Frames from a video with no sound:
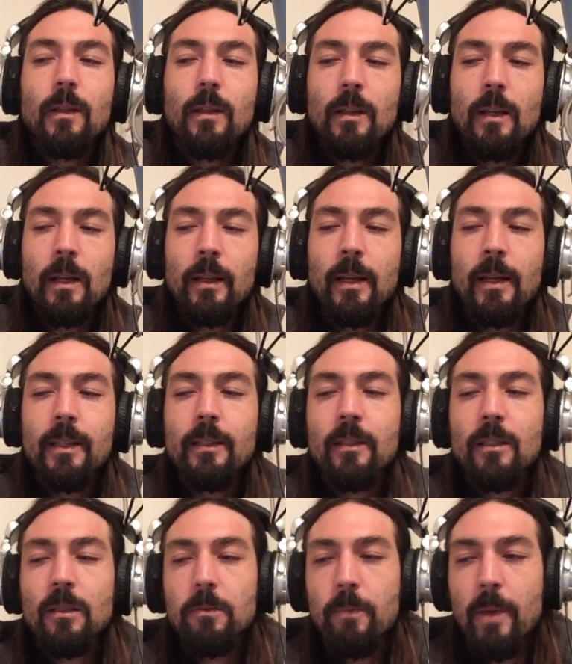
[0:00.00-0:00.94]
like
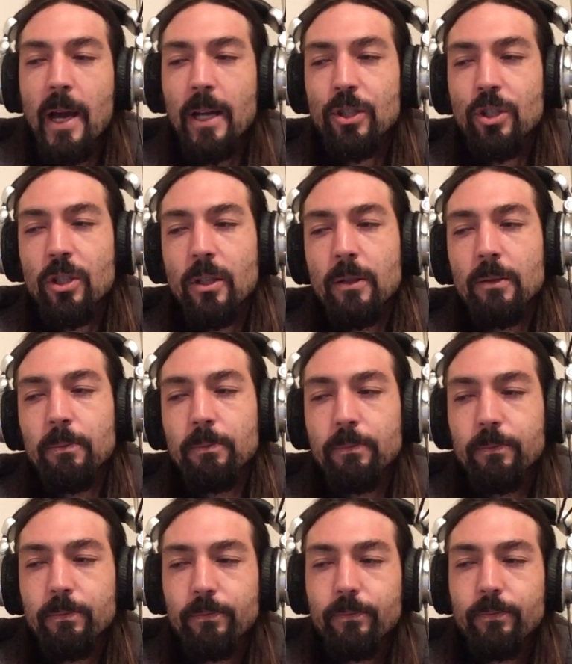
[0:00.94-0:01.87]
this matchup.
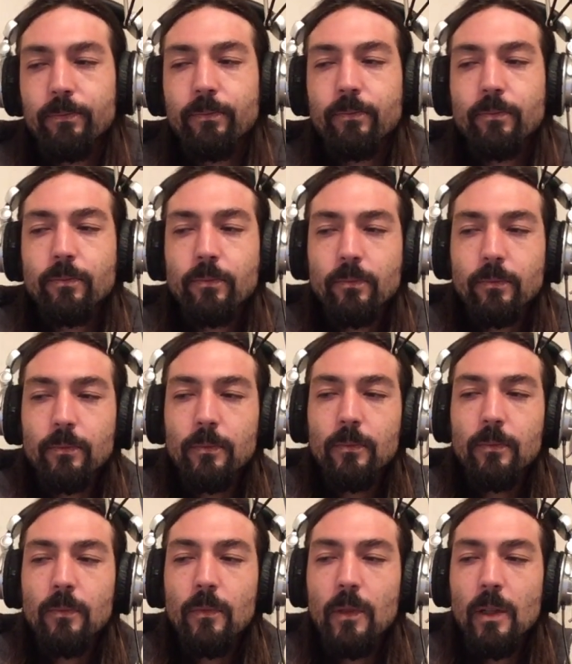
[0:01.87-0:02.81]

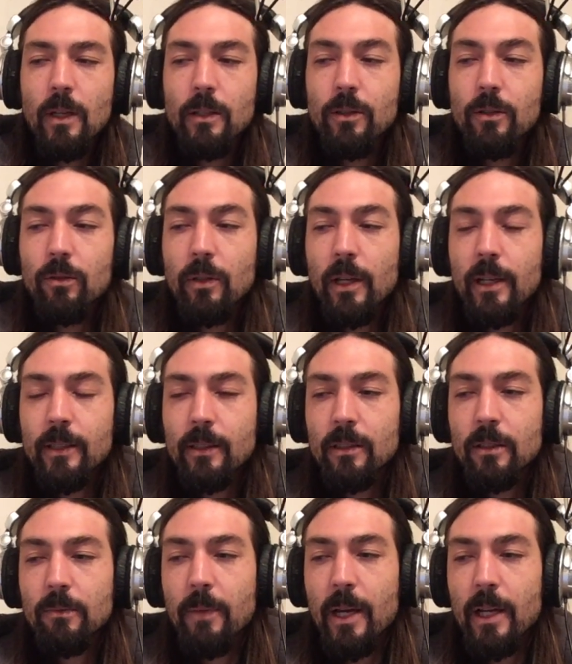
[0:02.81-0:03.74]
I do like
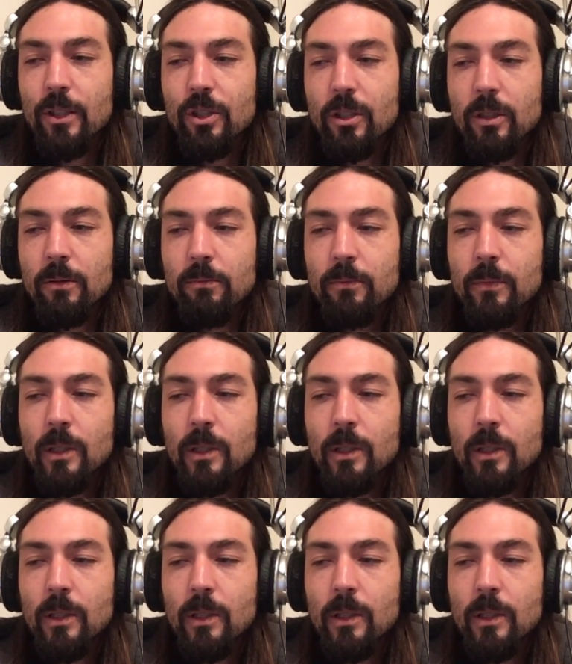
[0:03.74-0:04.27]
this matchup.